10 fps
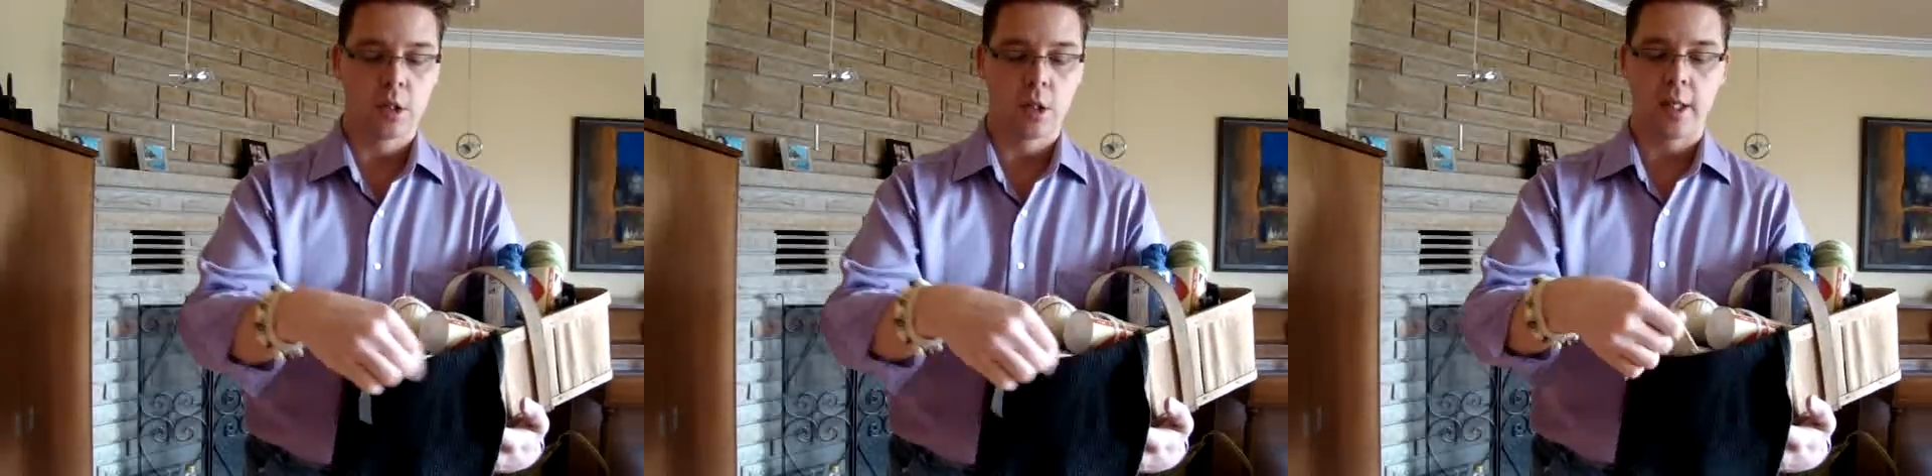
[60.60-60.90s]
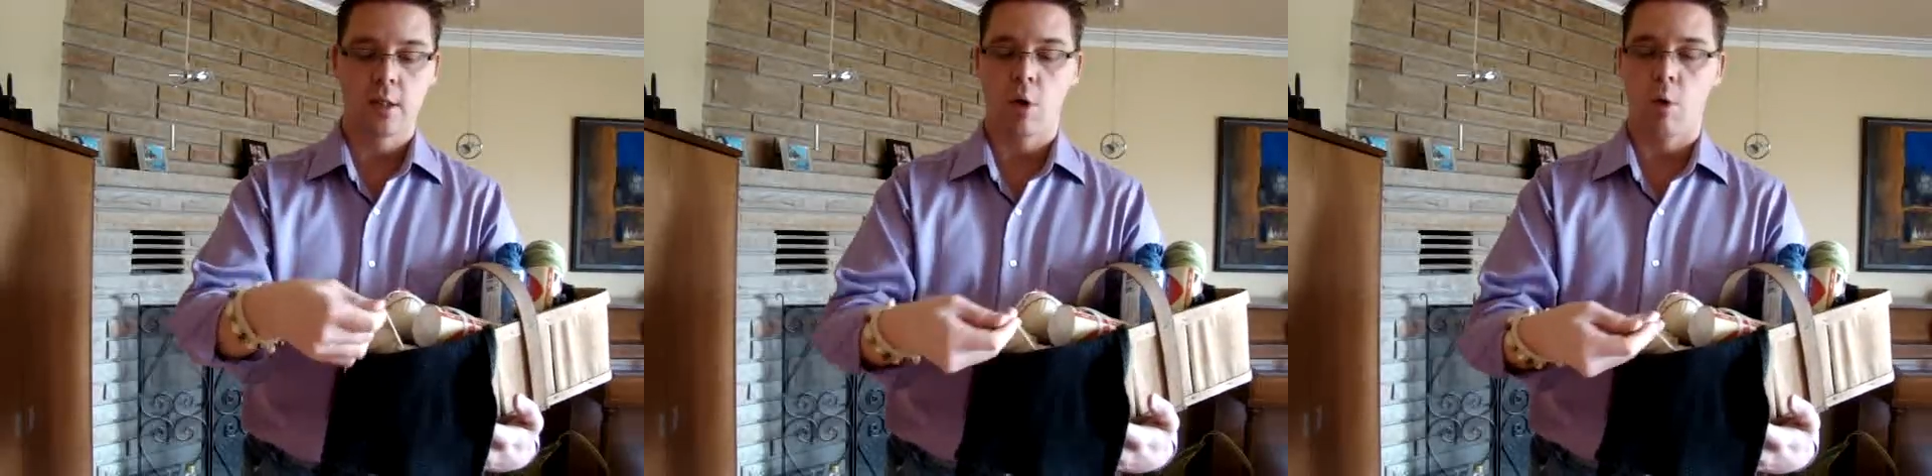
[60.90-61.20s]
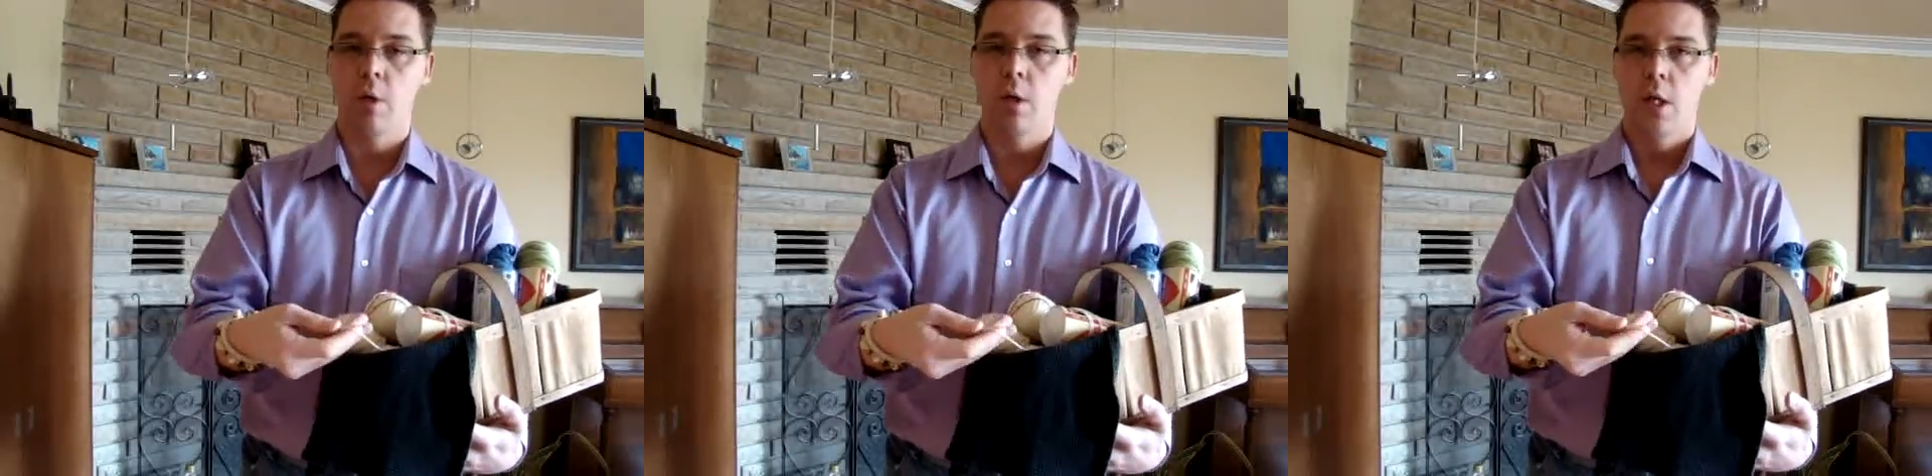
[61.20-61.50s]
just like
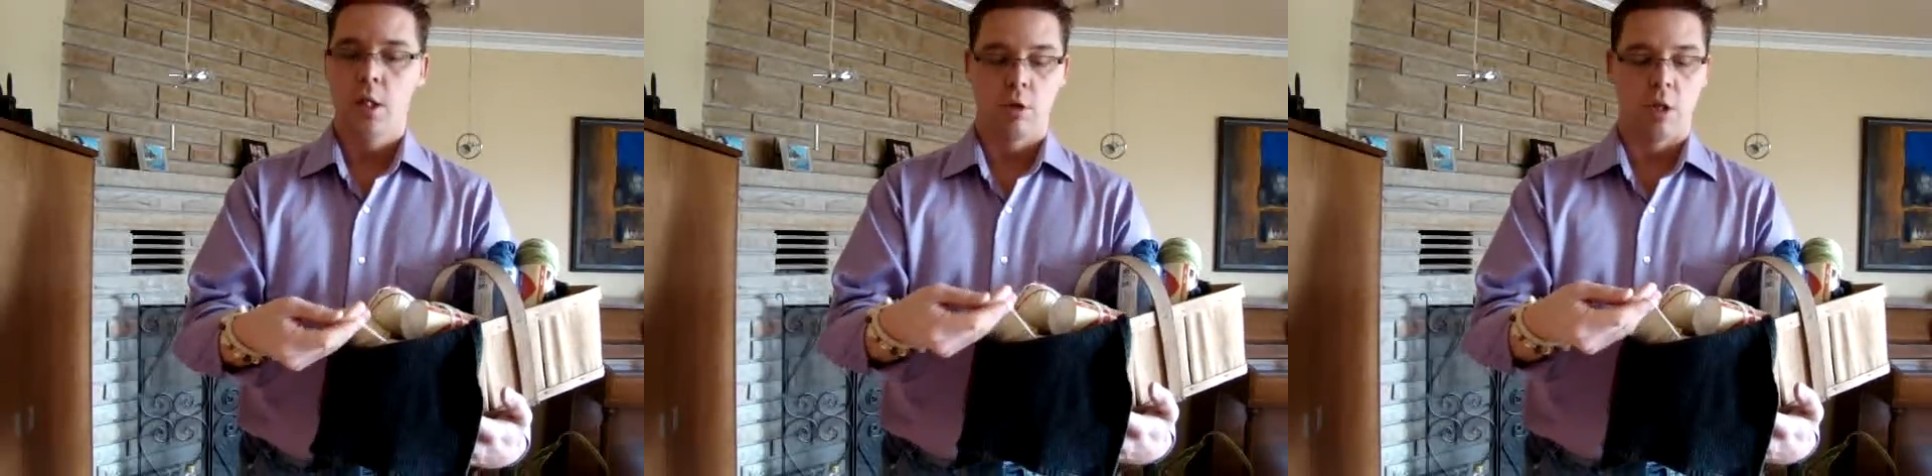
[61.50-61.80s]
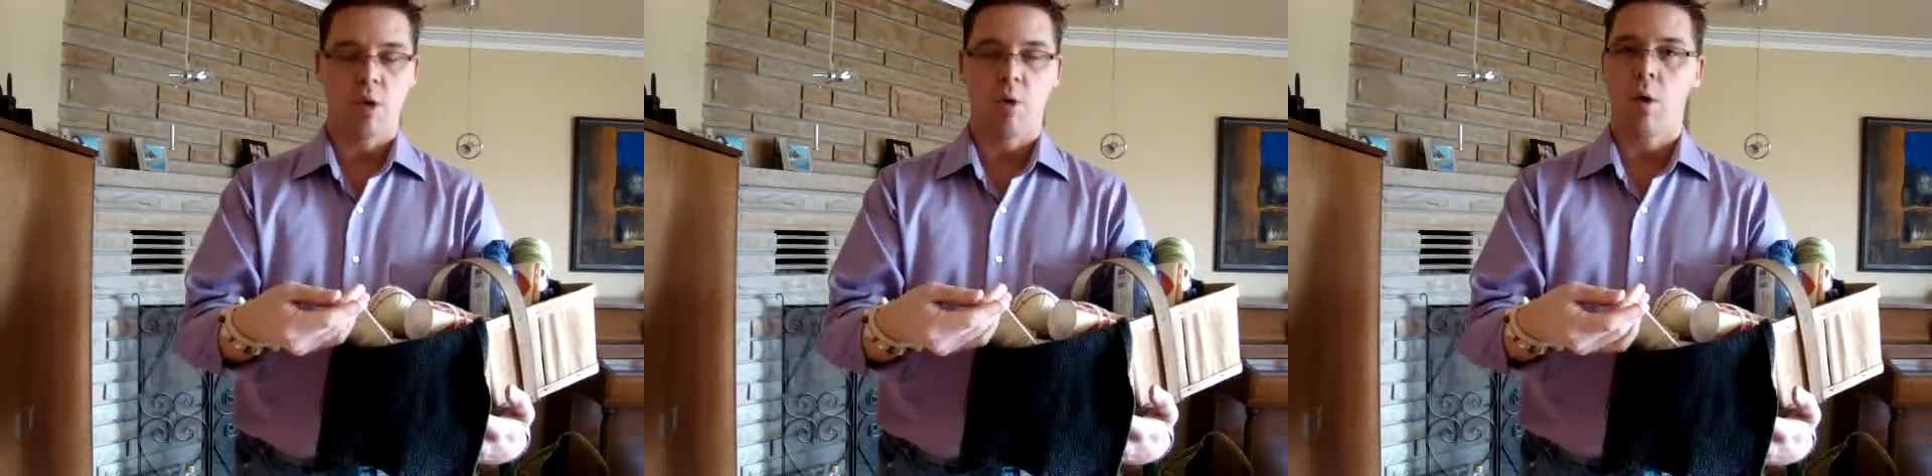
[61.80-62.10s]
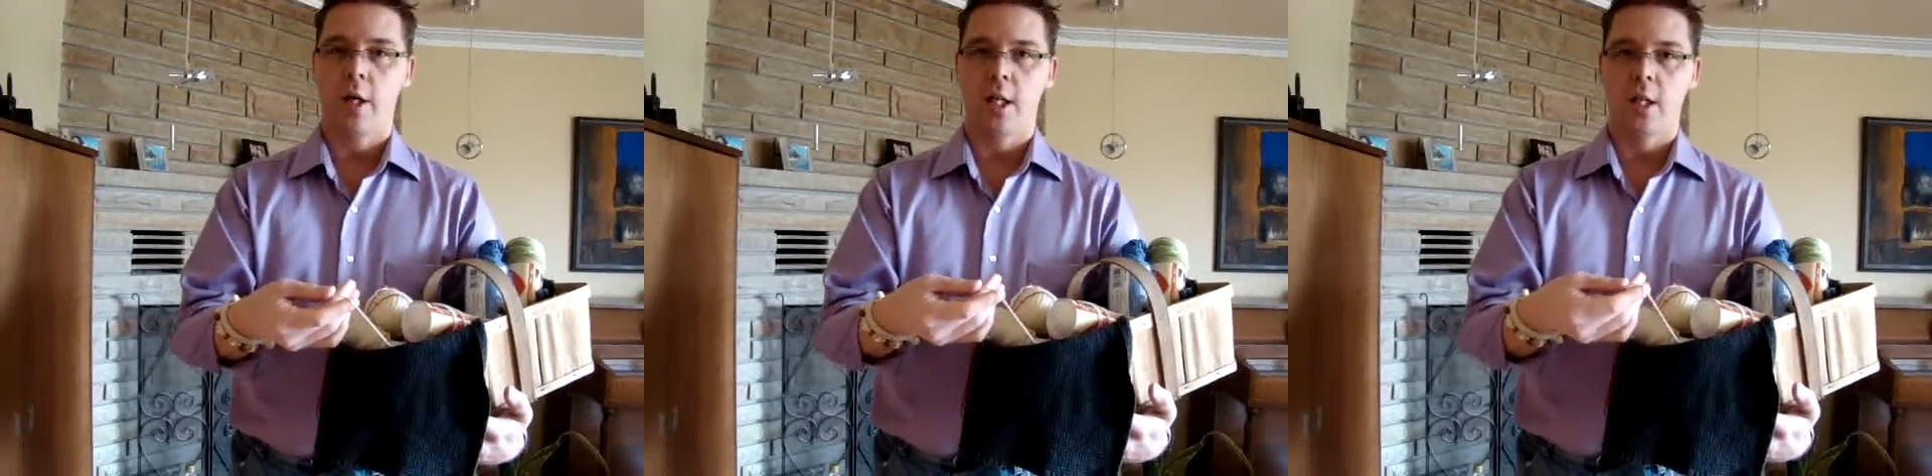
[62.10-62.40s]
so. So you don't
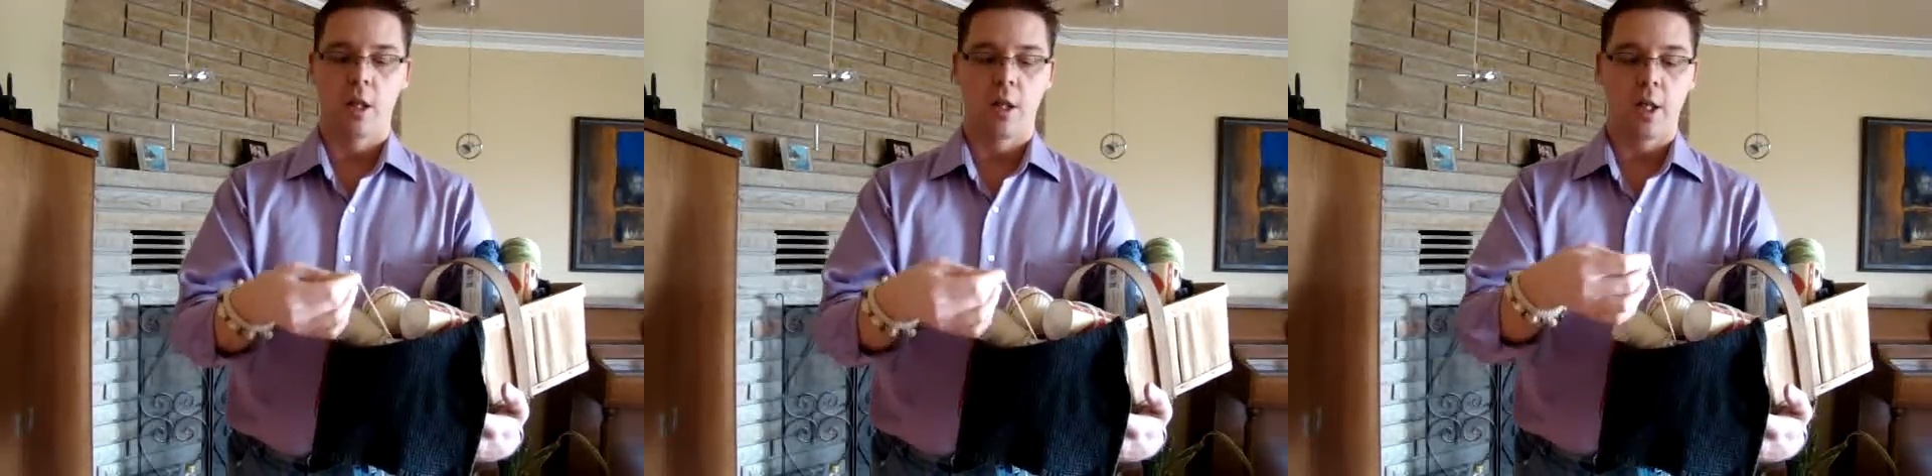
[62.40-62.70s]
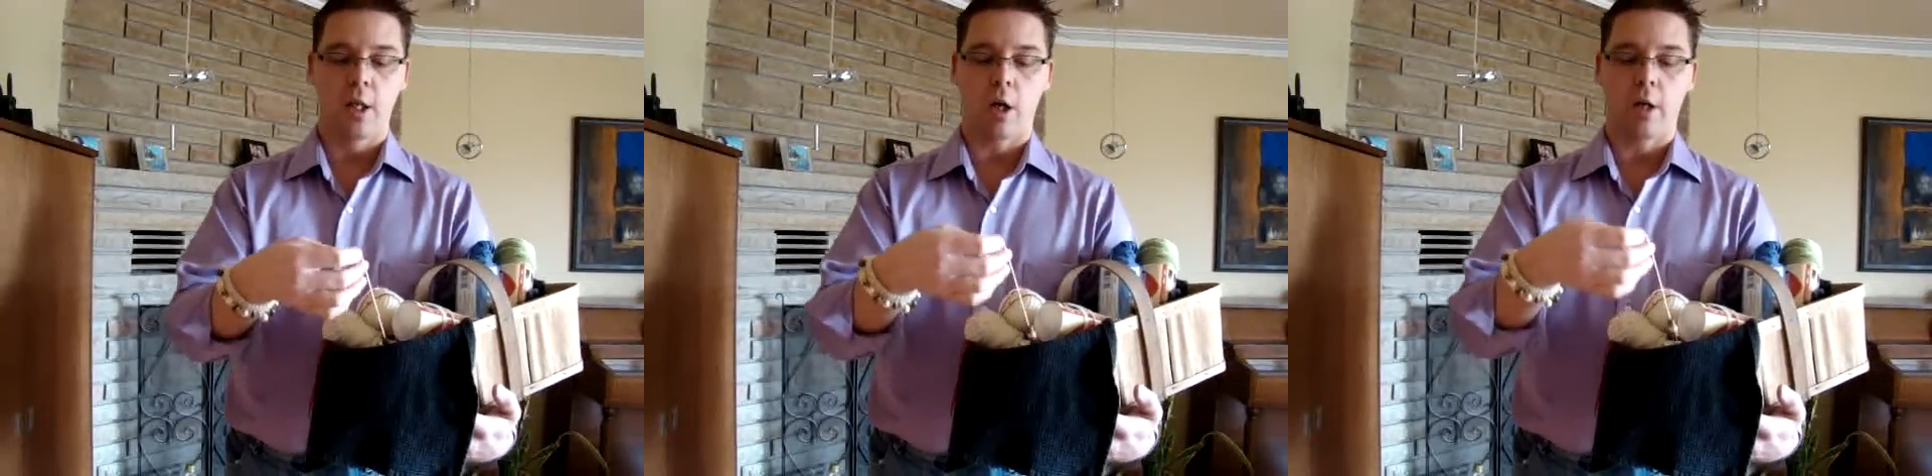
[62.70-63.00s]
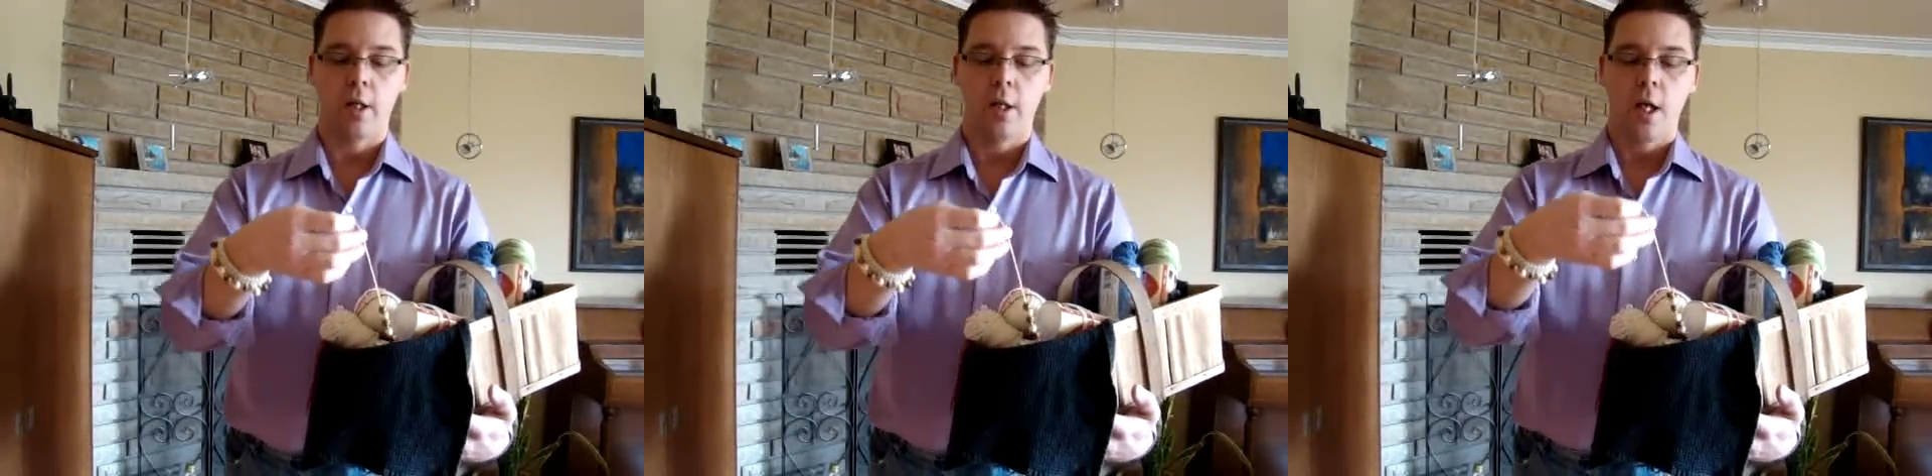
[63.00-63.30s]
want any of the thick yarn.